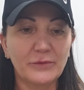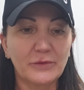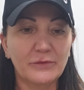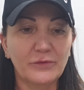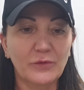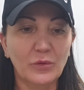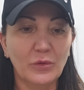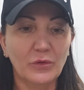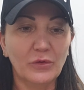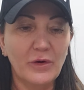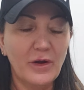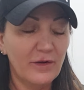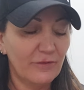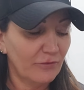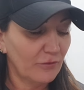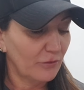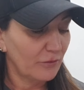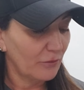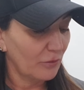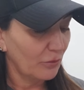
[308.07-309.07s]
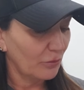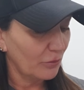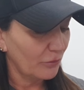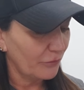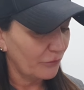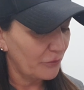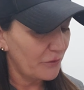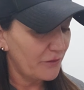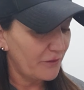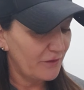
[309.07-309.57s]
photograph, or
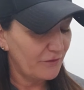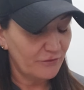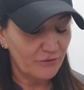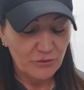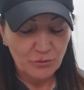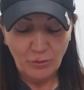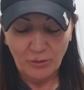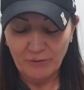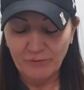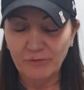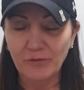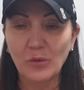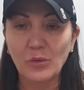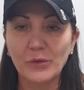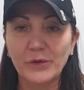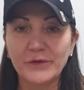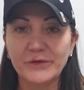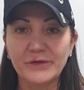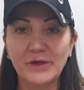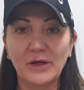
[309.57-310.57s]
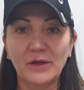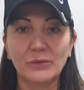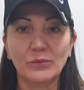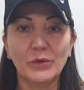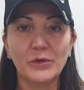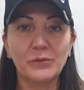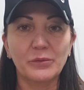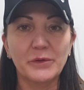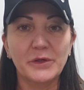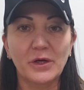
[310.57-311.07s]
three things that you want to focus on
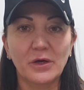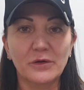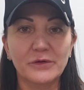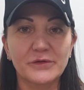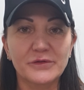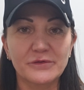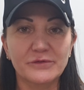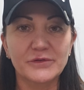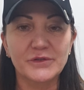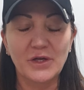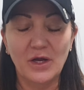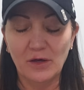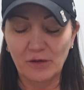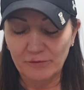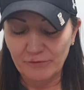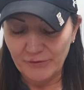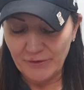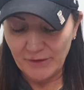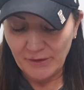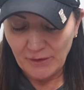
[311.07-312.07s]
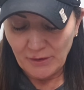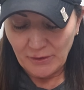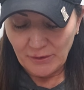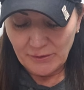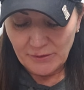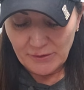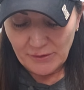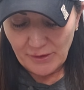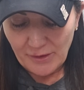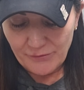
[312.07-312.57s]
with regards to photography.
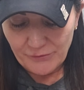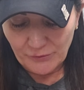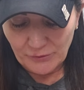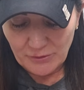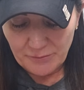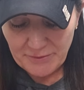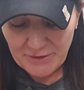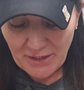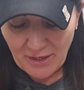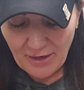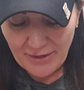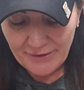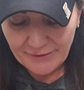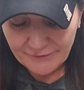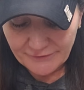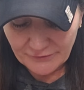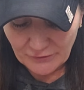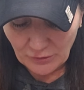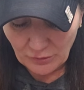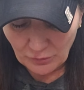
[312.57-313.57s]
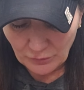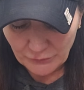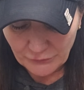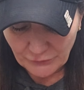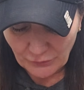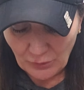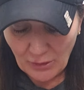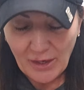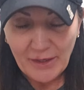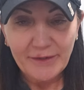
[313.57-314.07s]
And they're going to be ISO.
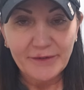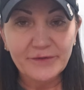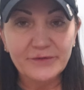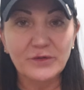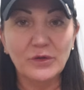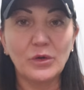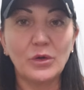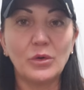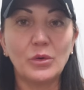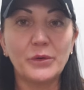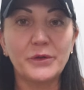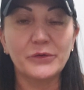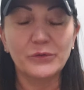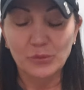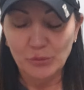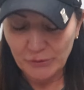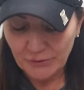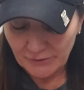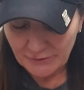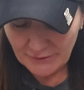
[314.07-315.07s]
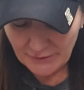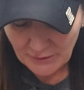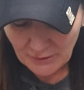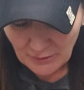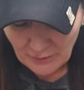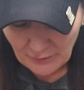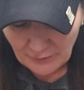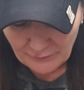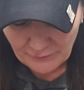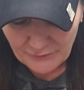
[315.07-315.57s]
So ISO is really
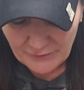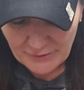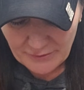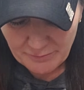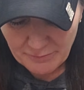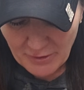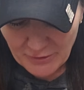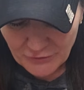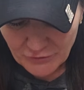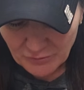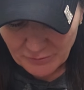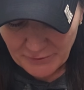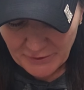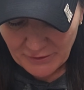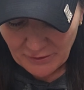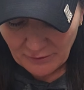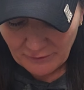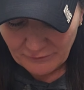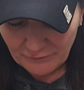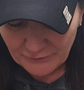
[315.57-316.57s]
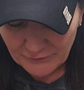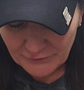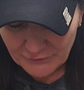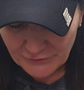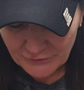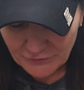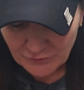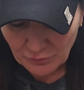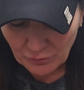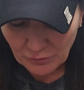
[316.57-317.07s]
the measurement of the
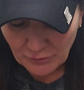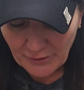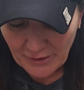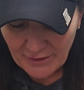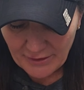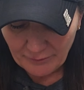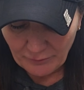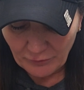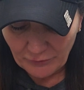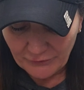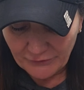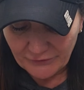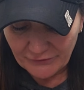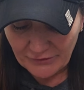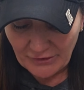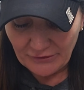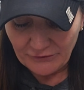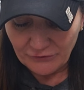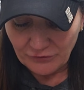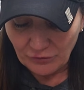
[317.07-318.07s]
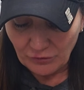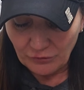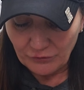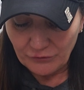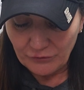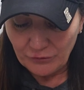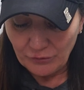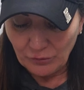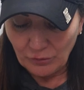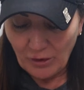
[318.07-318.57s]
digital camera's sensor
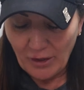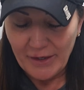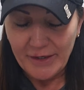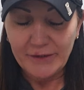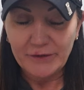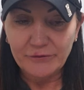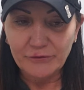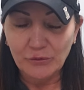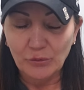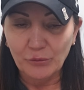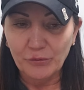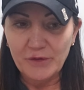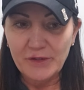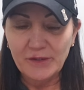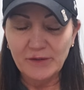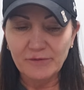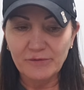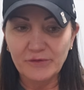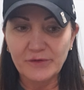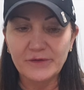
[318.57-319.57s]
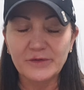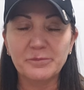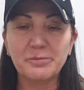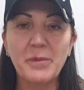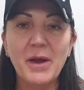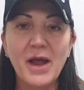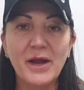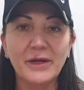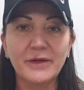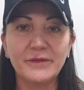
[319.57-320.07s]
to light. So think of this
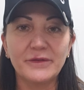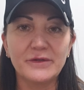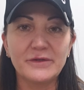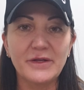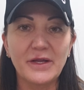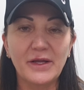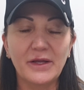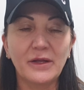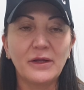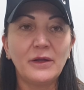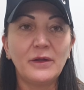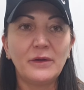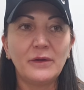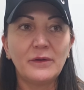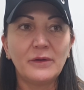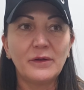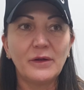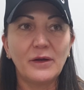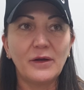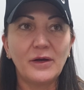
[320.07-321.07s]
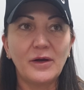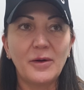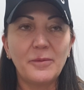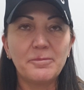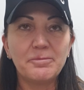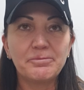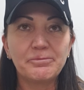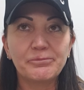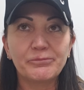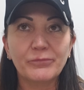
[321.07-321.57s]
back in the day.
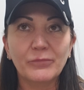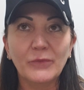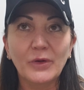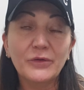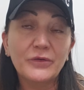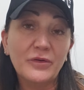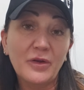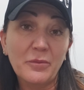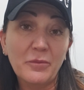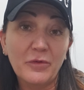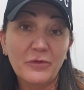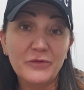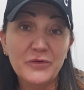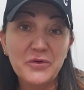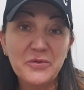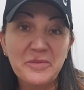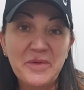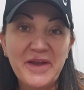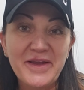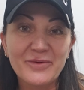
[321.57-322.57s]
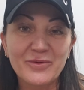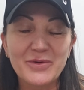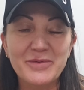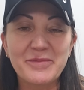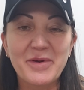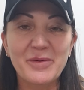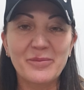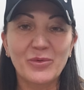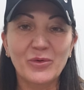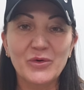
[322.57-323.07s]
Some of you may
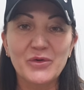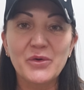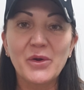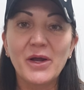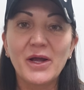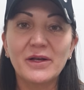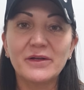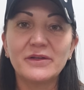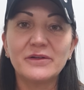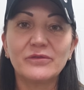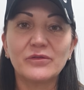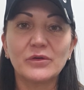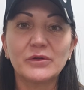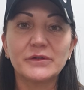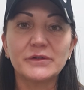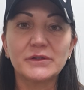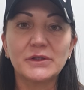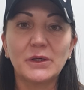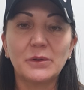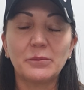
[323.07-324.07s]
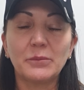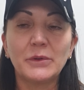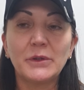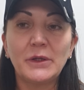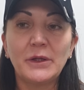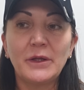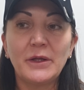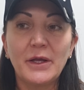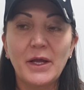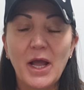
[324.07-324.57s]
remember you had different
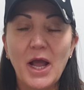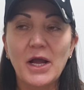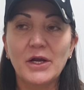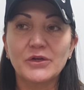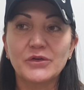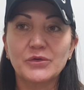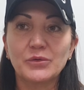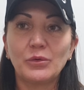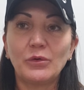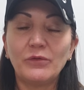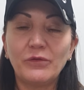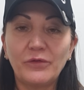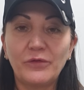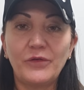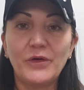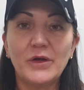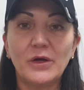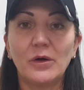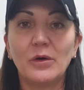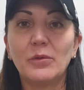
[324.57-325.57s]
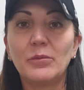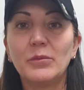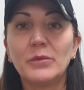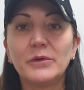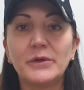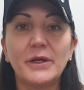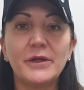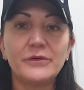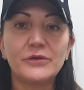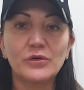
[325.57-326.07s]
actual film,
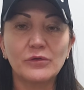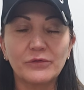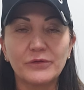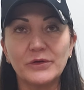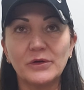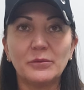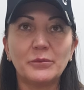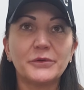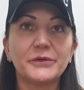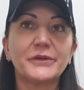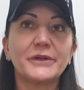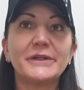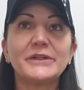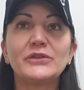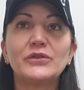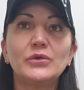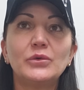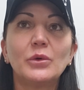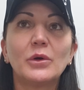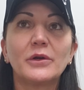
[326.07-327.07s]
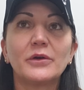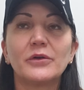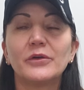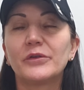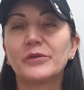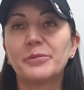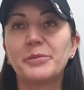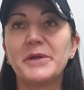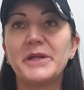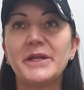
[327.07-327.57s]
and your film was like
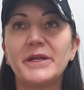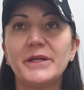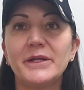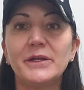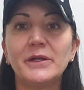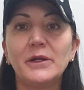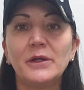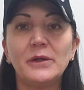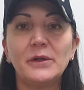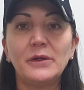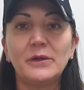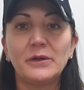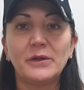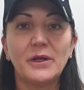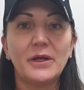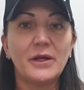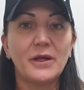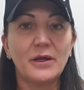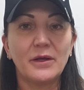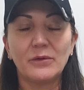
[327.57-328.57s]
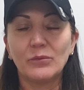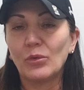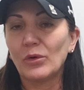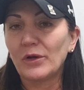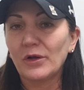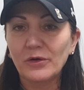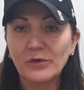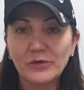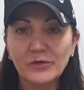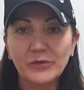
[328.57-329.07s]
200 speed,
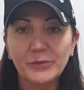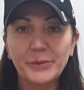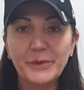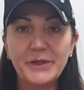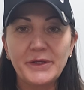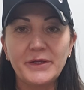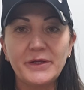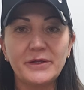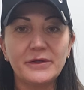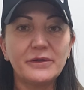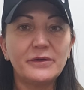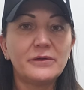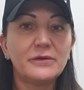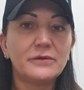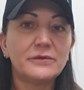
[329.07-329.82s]
100 speed,